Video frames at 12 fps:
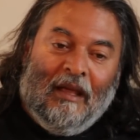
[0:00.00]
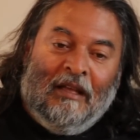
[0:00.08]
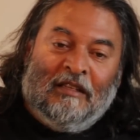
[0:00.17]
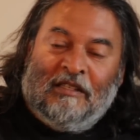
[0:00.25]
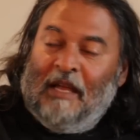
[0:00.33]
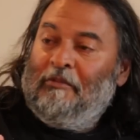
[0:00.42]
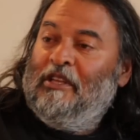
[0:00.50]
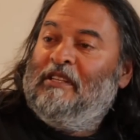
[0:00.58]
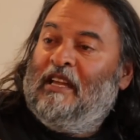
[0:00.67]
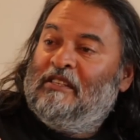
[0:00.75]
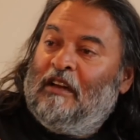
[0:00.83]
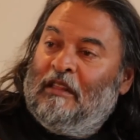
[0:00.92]
It's the same reason
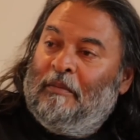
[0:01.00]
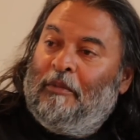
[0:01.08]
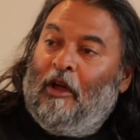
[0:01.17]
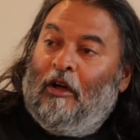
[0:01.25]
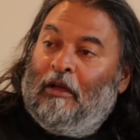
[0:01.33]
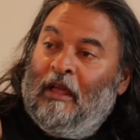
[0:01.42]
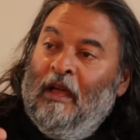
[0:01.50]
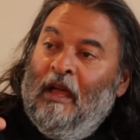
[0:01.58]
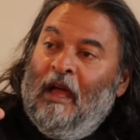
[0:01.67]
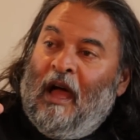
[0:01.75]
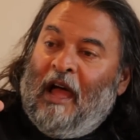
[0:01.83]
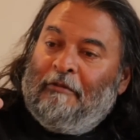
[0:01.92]
I started the blog.
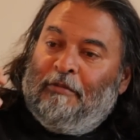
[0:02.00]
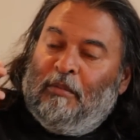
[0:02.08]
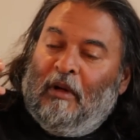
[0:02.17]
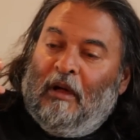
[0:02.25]
I've